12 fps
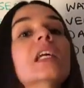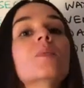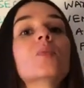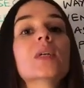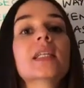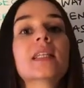
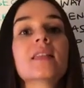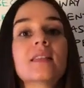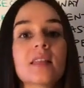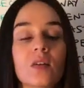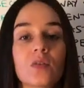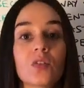they breathe the
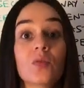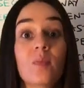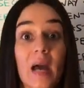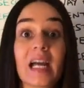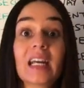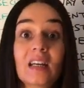CO2
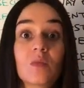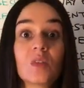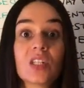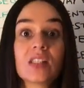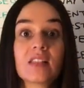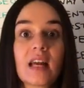back in,
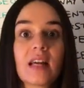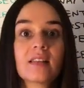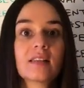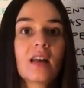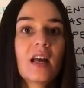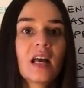which is
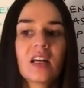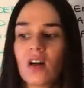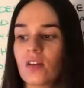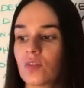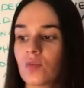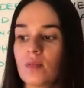nice. And
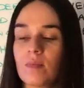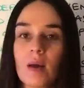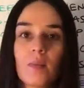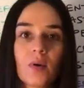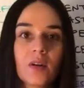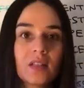also
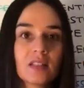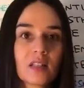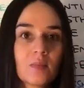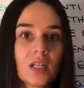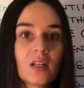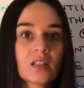remember, this
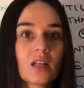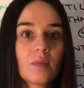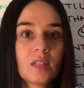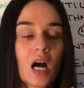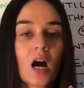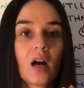can be hooked
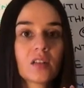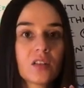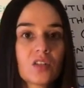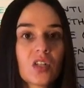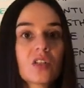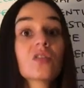up to
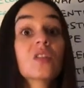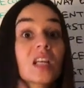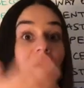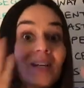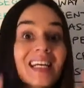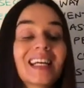oxygen, so
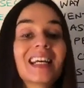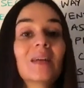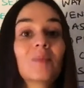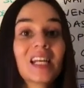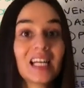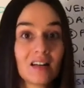they
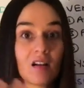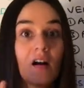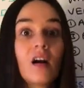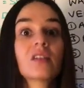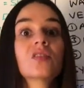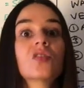can be getting
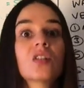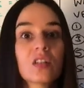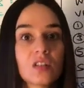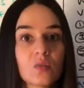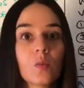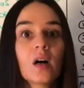
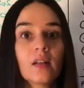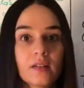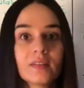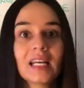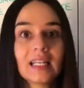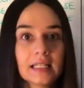oxygen as well
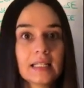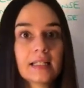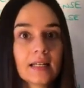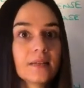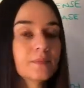if they need